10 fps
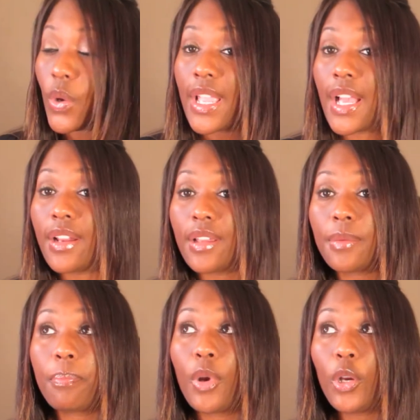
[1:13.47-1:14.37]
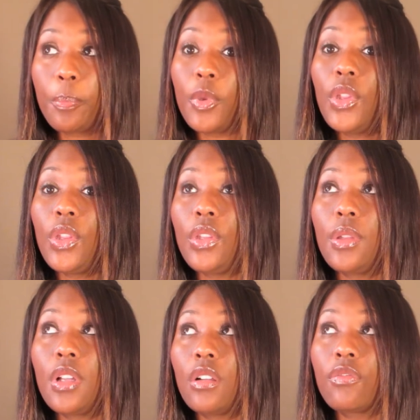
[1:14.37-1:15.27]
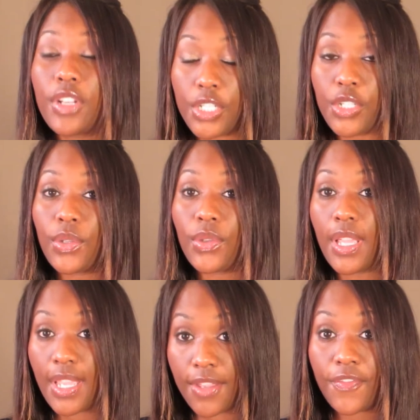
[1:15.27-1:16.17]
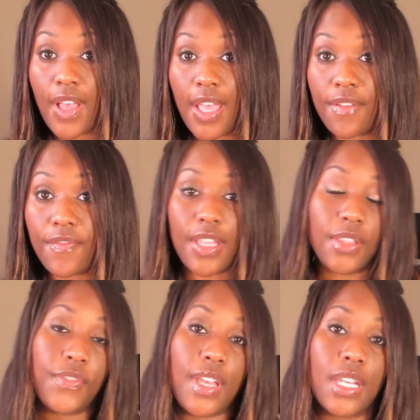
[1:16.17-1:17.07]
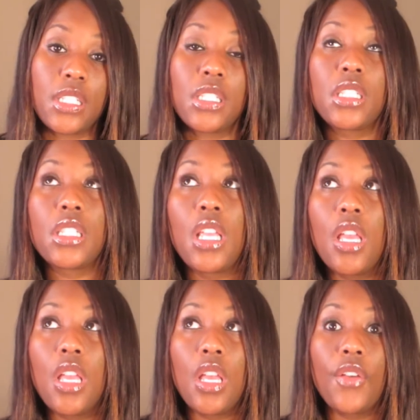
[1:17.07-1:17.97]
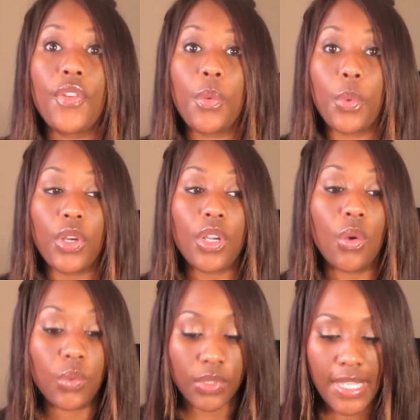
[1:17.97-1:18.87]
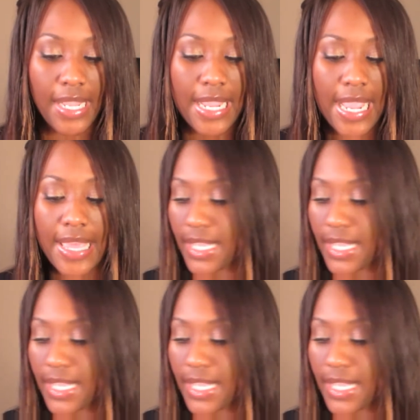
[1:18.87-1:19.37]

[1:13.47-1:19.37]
I got a purple original A five Filofax for work only, and